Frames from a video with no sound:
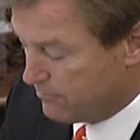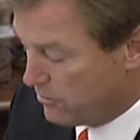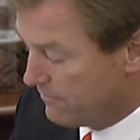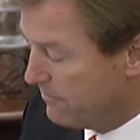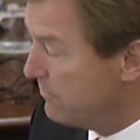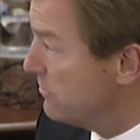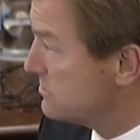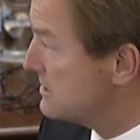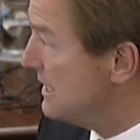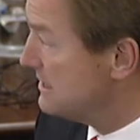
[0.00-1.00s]
support from
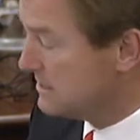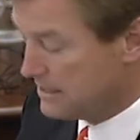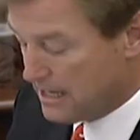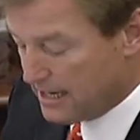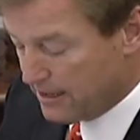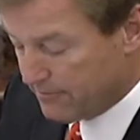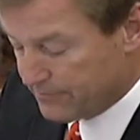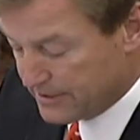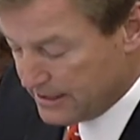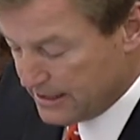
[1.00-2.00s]
both sides of the aisle.
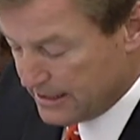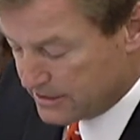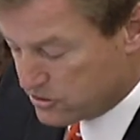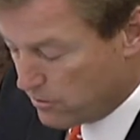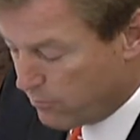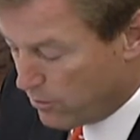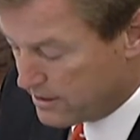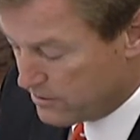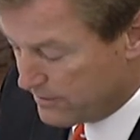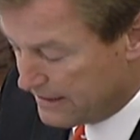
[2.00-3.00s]
It's so
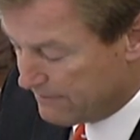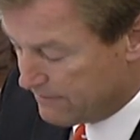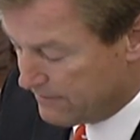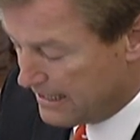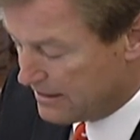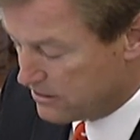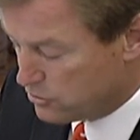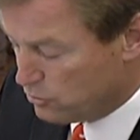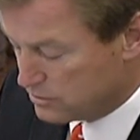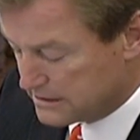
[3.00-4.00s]
important that we give the VA the
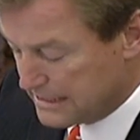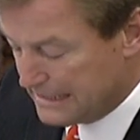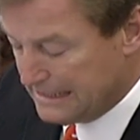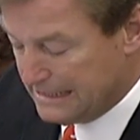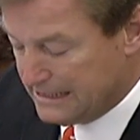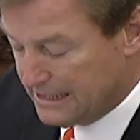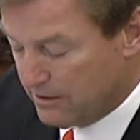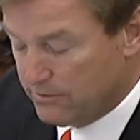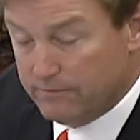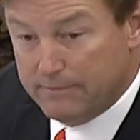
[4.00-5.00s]
tools that they need to
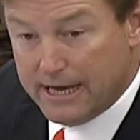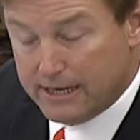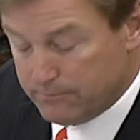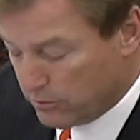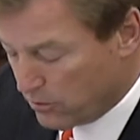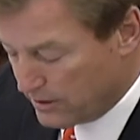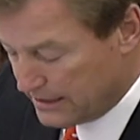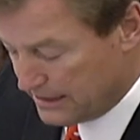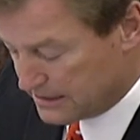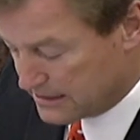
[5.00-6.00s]
get rid of bad
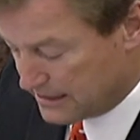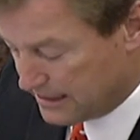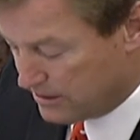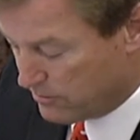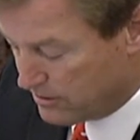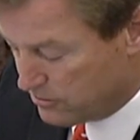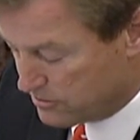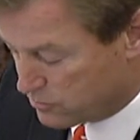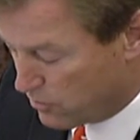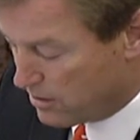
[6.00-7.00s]
employees, and anyone
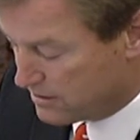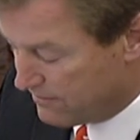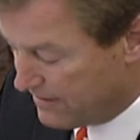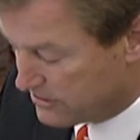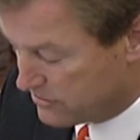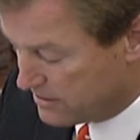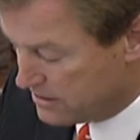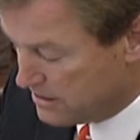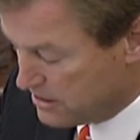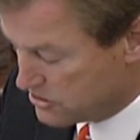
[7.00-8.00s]
who has wronged a veteran
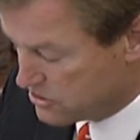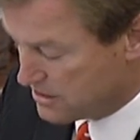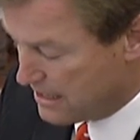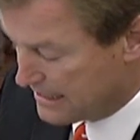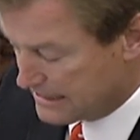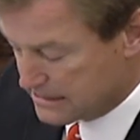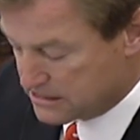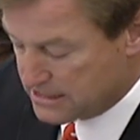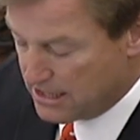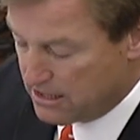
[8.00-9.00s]
should not get to
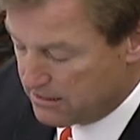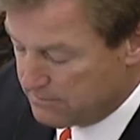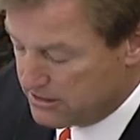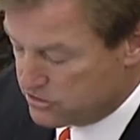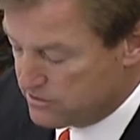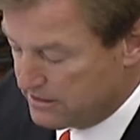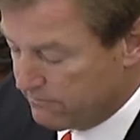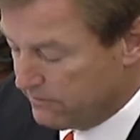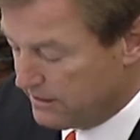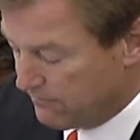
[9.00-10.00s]
stay on
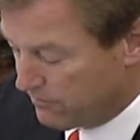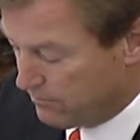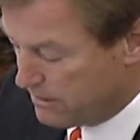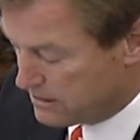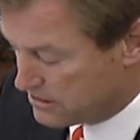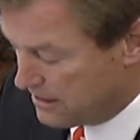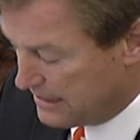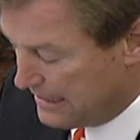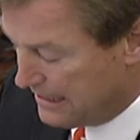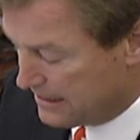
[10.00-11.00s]
administrative leave for months
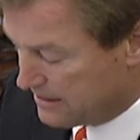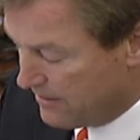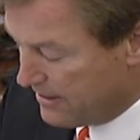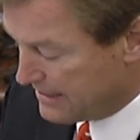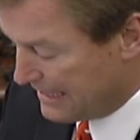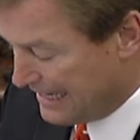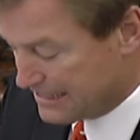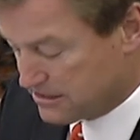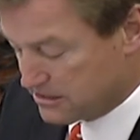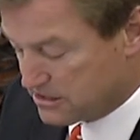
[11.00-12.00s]
on end. That
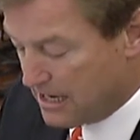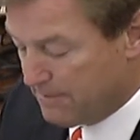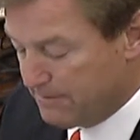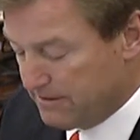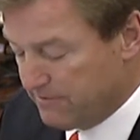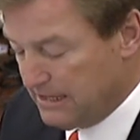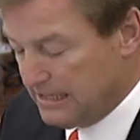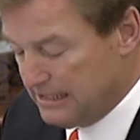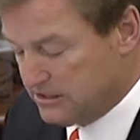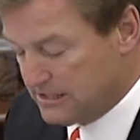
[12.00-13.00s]
has to stop, and the
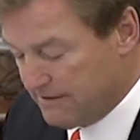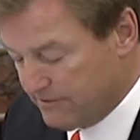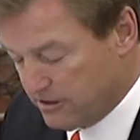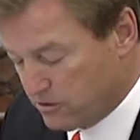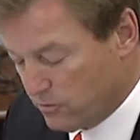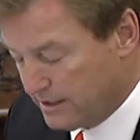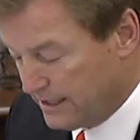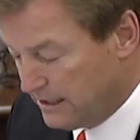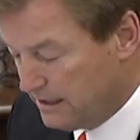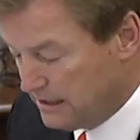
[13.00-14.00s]
VA needs to have the
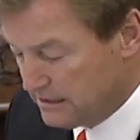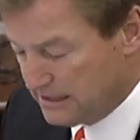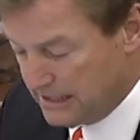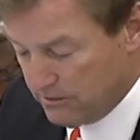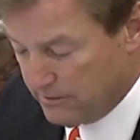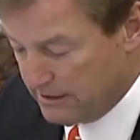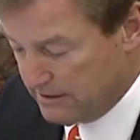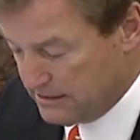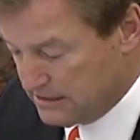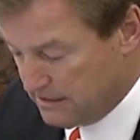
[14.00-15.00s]
authority to get rid
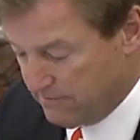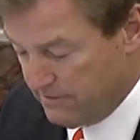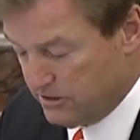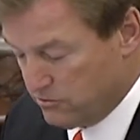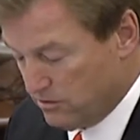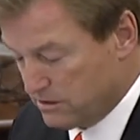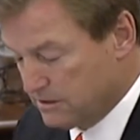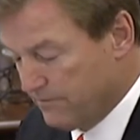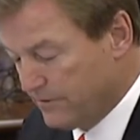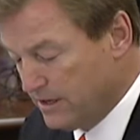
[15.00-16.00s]
of these
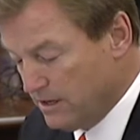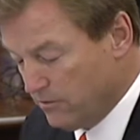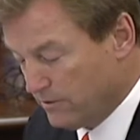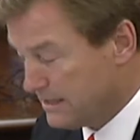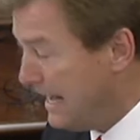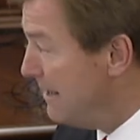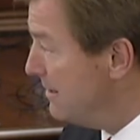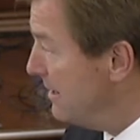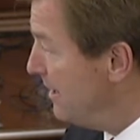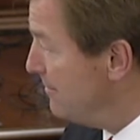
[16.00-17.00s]
individuals. With
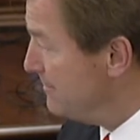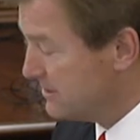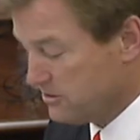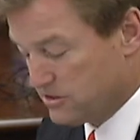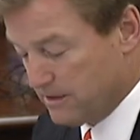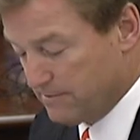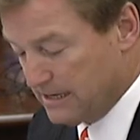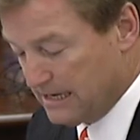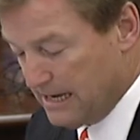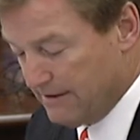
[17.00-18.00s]
that, Mr.
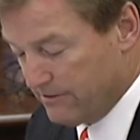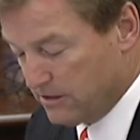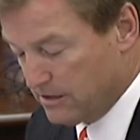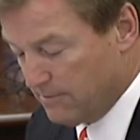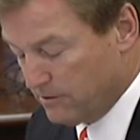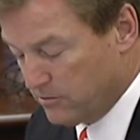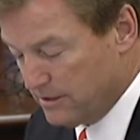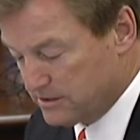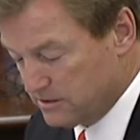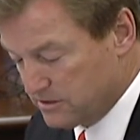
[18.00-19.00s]
Chairman, I have a couple of
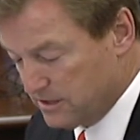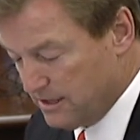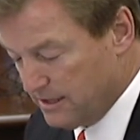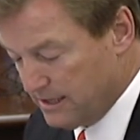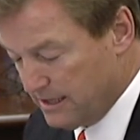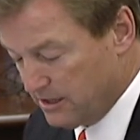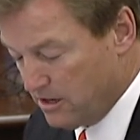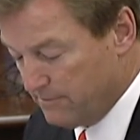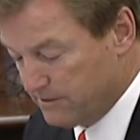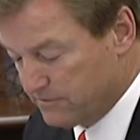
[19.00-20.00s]
questions and
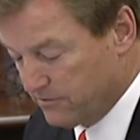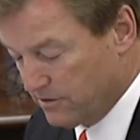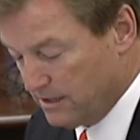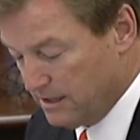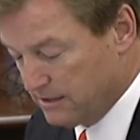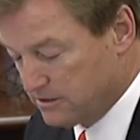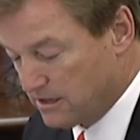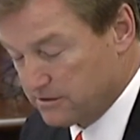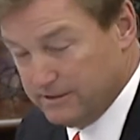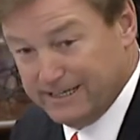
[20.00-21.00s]
comments for
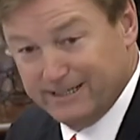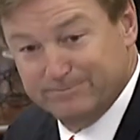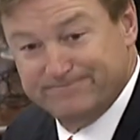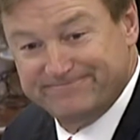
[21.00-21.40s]
Dr. Lee.